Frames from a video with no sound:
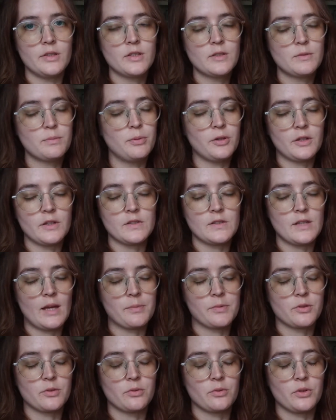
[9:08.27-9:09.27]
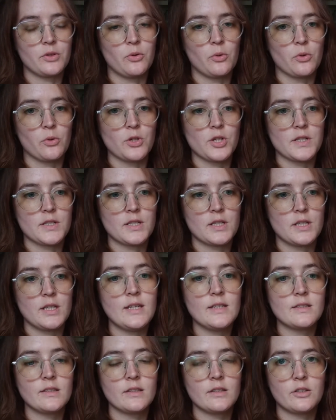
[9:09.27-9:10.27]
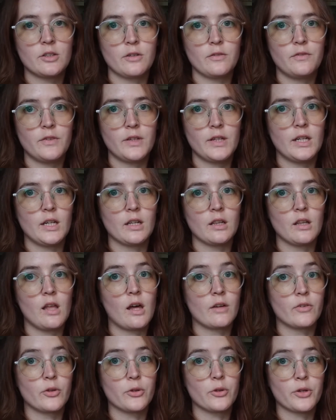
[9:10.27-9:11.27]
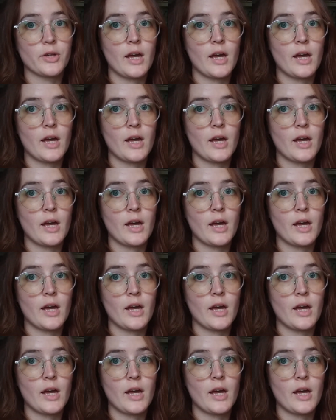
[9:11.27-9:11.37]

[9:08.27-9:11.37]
This book is absolutely gorgeous and easily could have fit in a lot of other